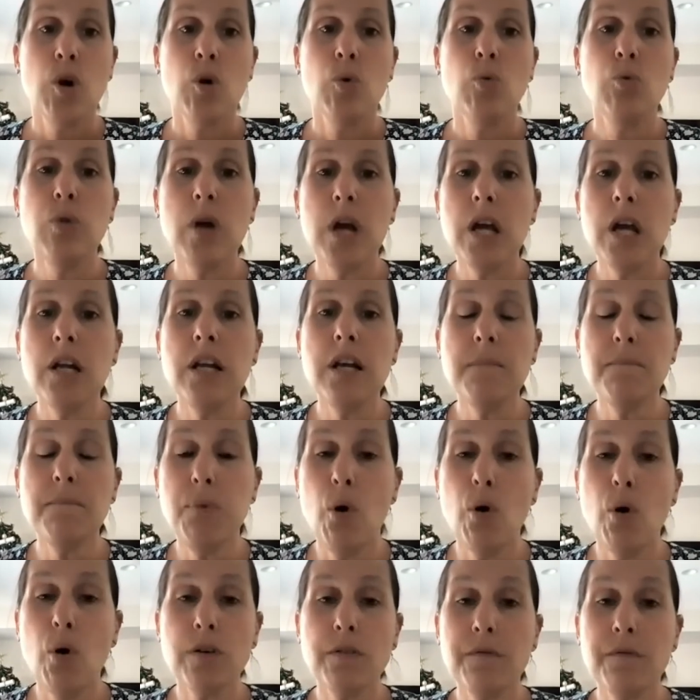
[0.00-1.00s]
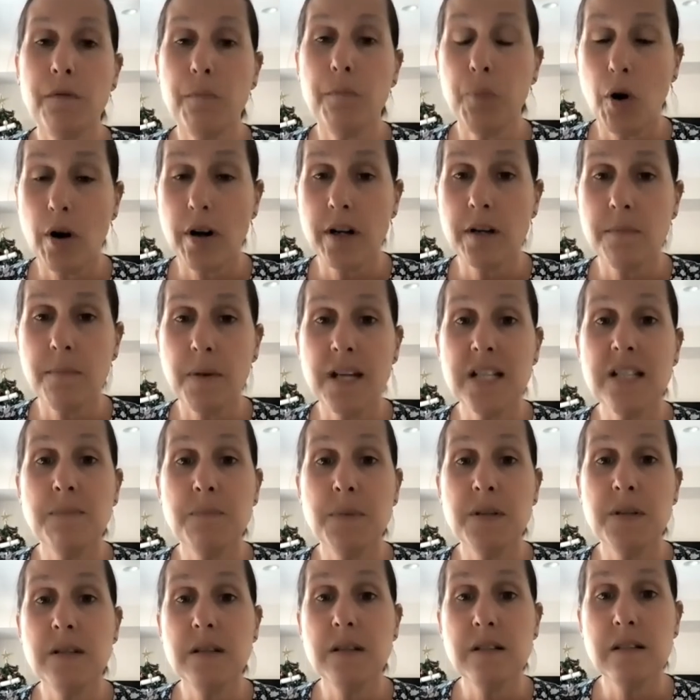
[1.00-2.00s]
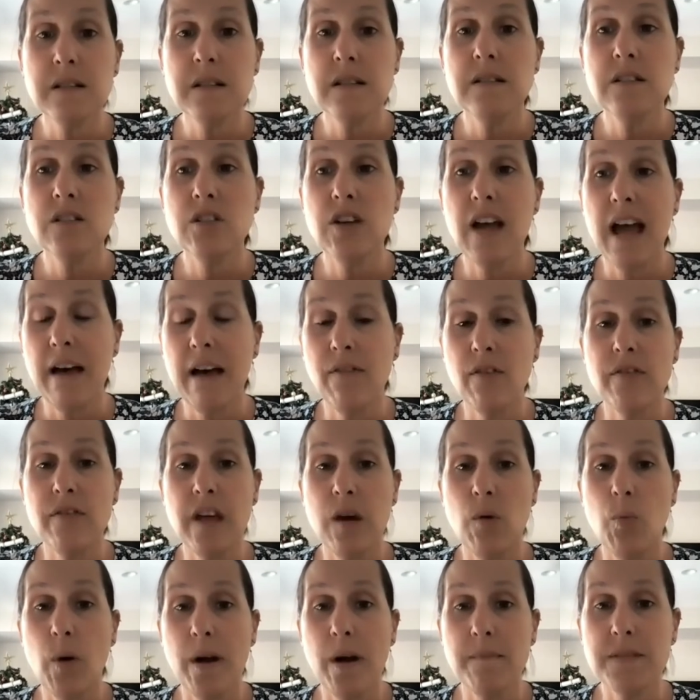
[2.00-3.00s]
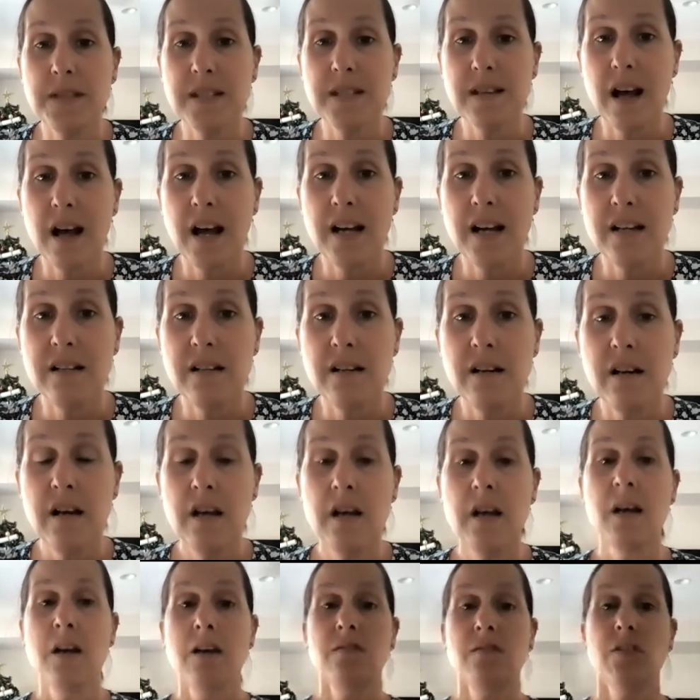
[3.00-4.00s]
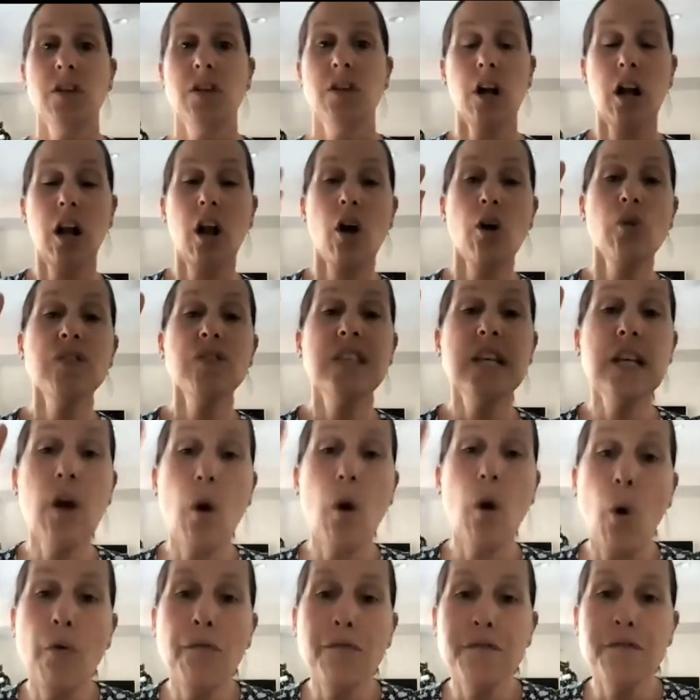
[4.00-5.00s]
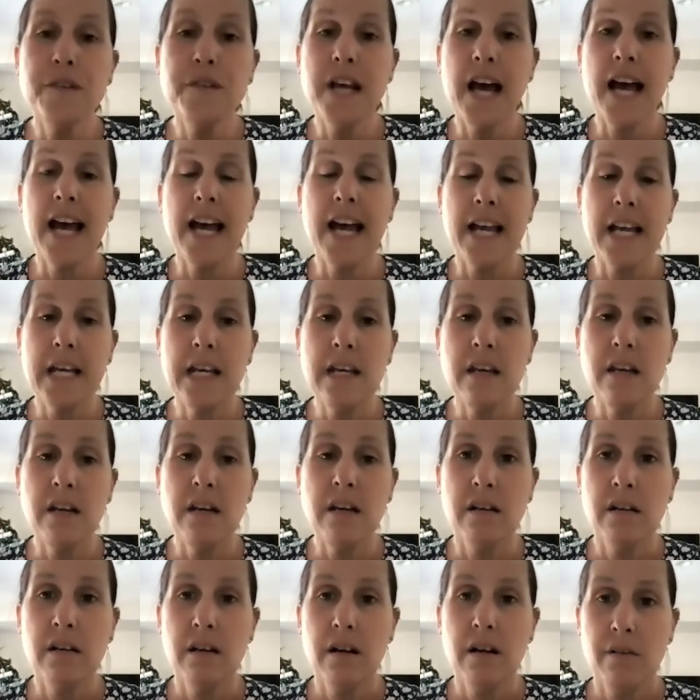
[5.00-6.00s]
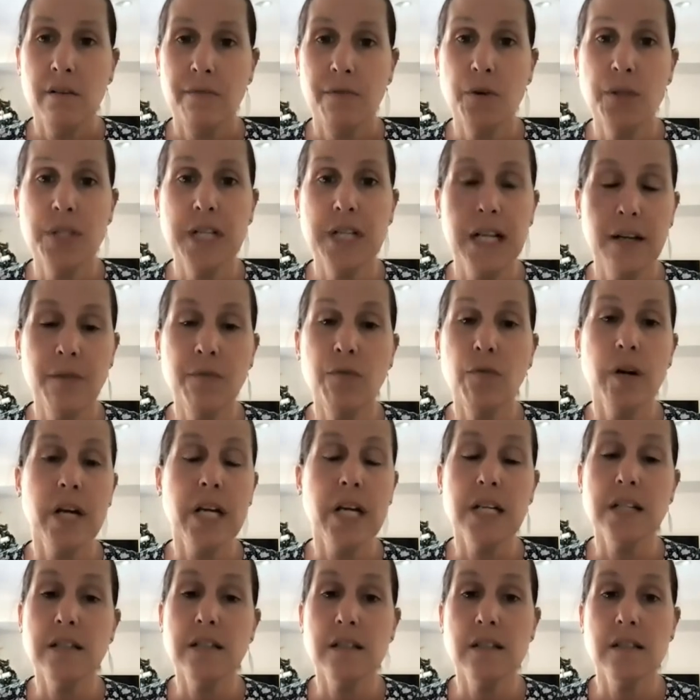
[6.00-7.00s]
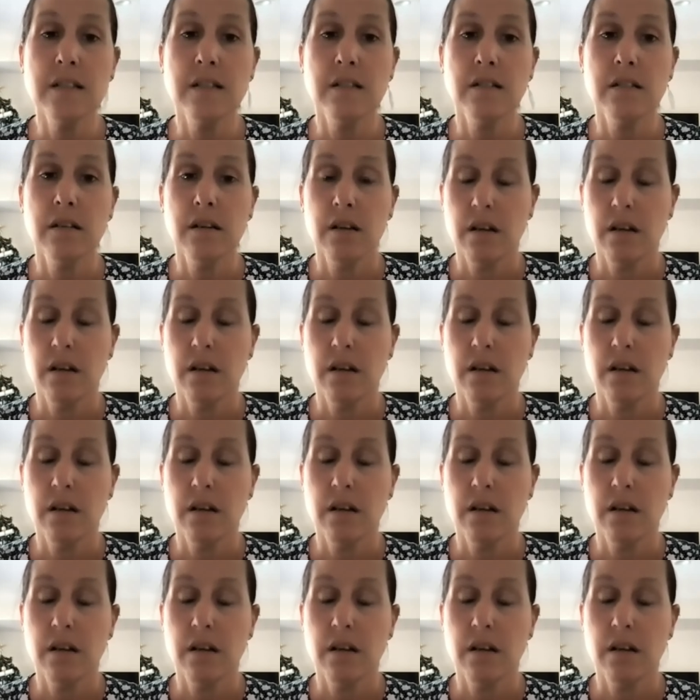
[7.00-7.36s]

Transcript: Really important for product-based businesses to have on their website the closing off day for deliveries.